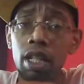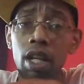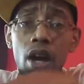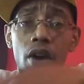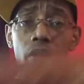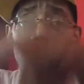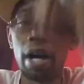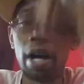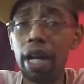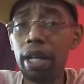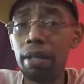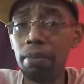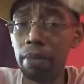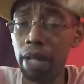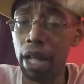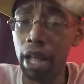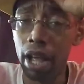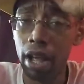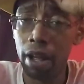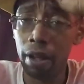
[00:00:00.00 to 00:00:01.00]
All right,
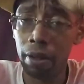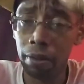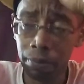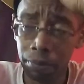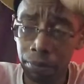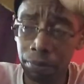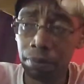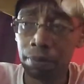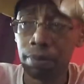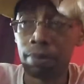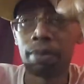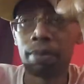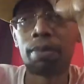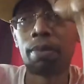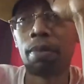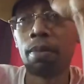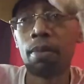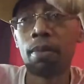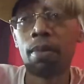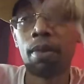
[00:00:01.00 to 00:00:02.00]
now
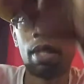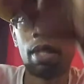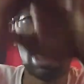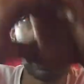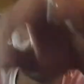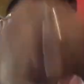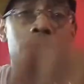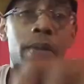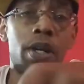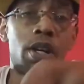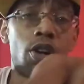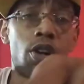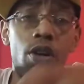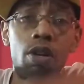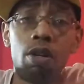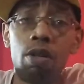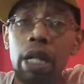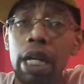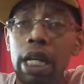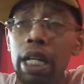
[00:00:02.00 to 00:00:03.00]
I'm gonna
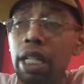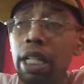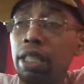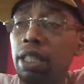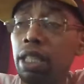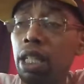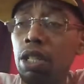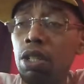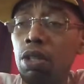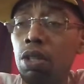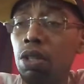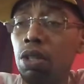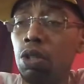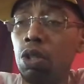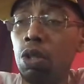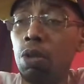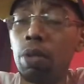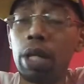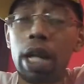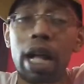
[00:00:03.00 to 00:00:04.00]
go and continue to
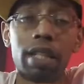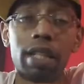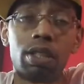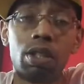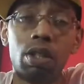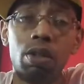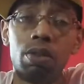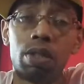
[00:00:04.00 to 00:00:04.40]
do what I do,